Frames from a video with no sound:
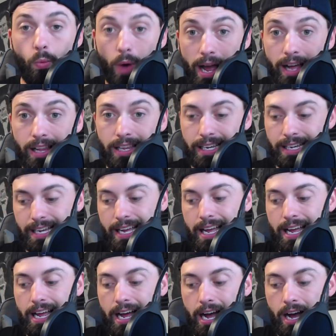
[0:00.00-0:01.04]
Well,
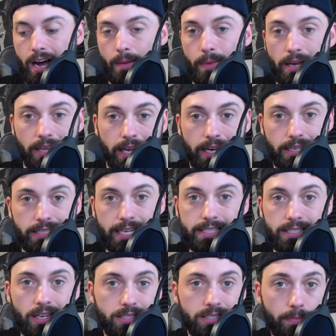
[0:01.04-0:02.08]

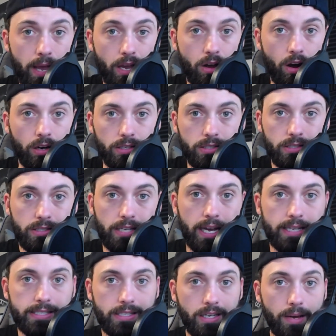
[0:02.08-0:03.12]
Tesla doesn't make cars.
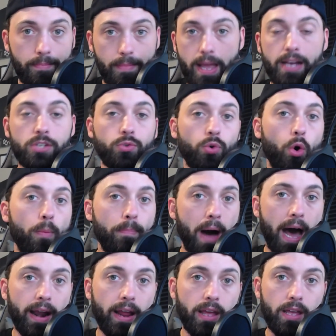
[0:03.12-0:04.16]
Tesla makes
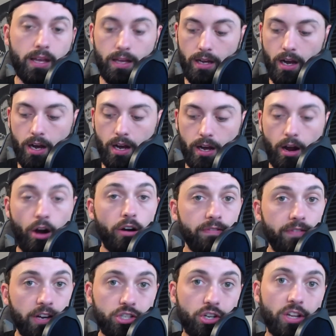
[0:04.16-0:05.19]
robotic,
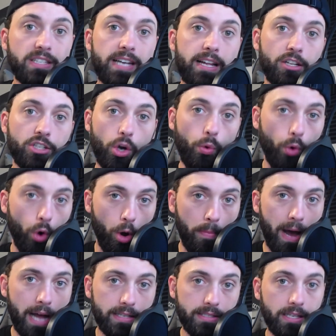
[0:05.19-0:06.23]
artificial intelligent
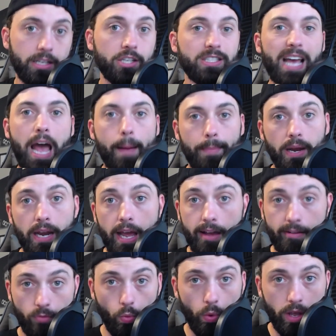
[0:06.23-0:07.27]
robots that just happen to
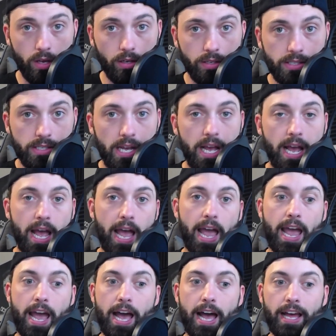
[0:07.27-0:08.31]
have wheels.
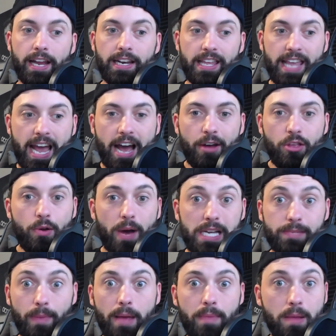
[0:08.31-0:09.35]
And yeah, you
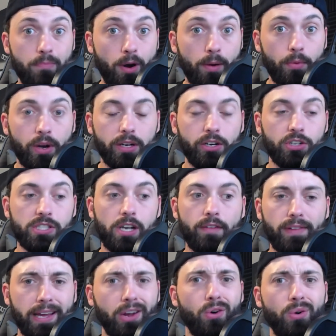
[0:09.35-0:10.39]
guys might be murmuring to yourself
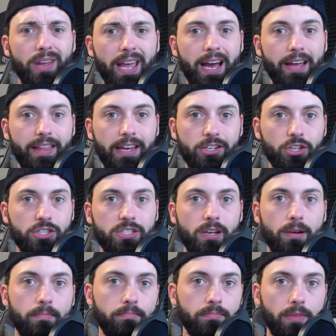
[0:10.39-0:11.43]
like, oh yeah, that's just
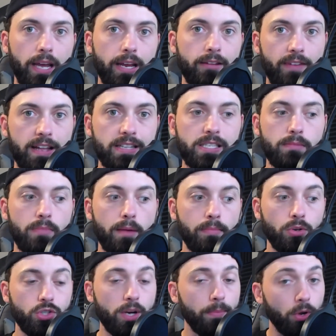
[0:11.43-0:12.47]
some like fancy
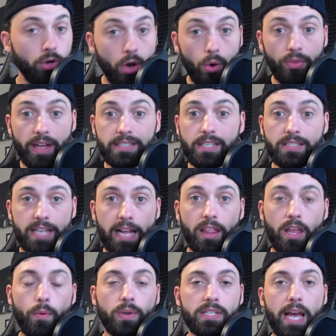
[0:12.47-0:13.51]
mumbo jumbo. No, that's
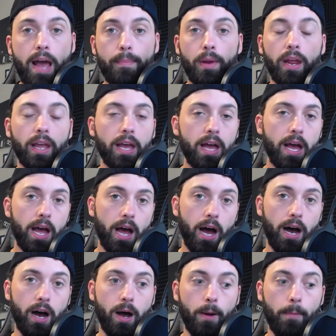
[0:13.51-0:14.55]
exactly what's happening.
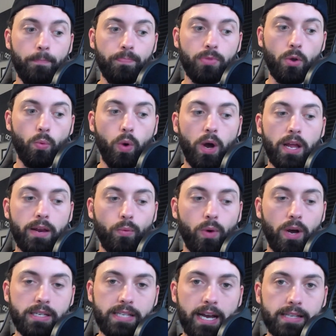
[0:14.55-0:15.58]

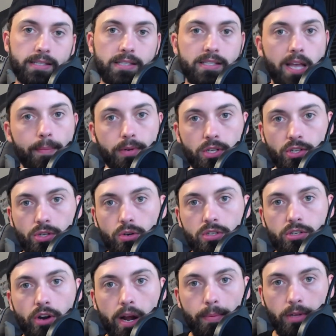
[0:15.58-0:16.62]
What Tesla's able to do is
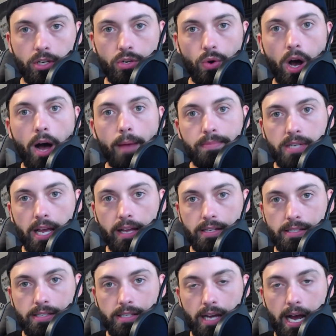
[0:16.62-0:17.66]
they're able to do
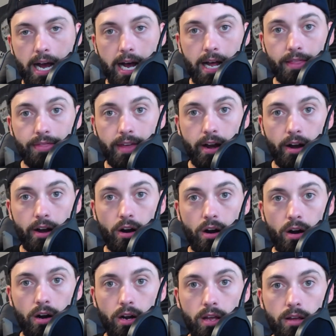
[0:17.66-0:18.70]
updates on
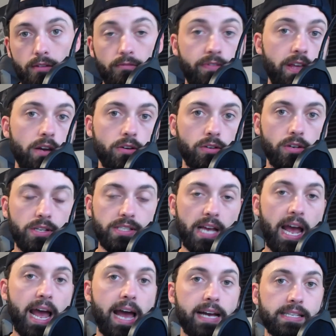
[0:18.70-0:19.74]
their vehicles
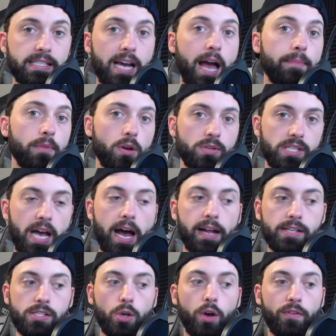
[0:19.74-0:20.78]
as time goes
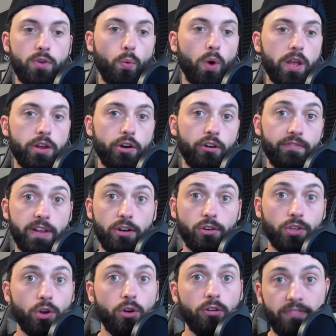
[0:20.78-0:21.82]
on. So if you want your vehicle
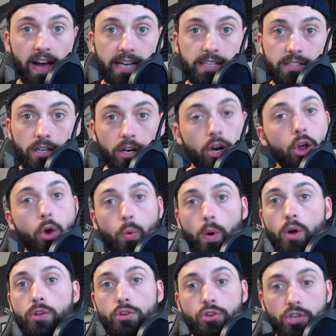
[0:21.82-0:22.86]
to go faster,
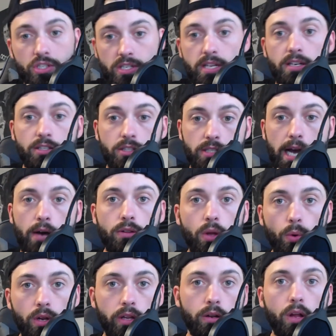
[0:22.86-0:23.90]
well, you just need to
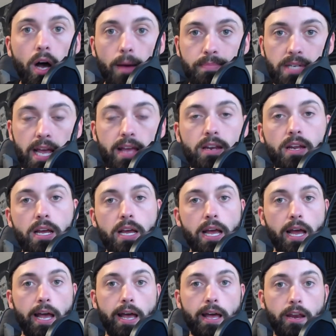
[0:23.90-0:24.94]
download a little update,
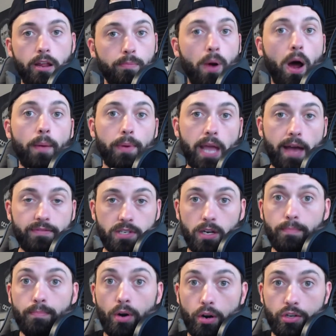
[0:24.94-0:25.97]
and you probably have to
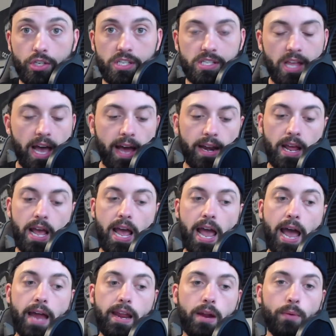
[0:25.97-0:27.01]
purchase that,
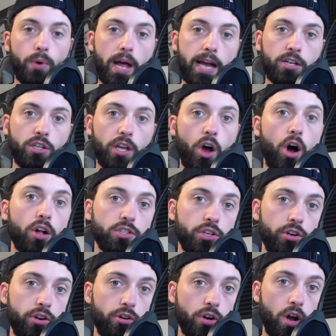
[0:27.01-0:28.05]
and it will actually alter
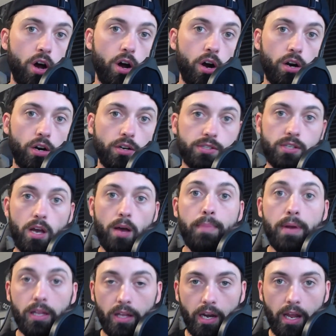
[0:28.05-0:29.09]
your car's
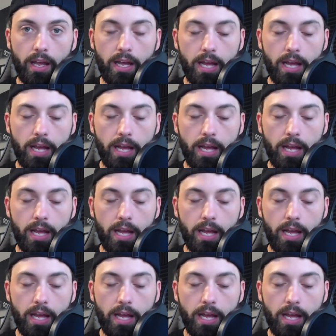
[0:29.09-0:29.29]
ability.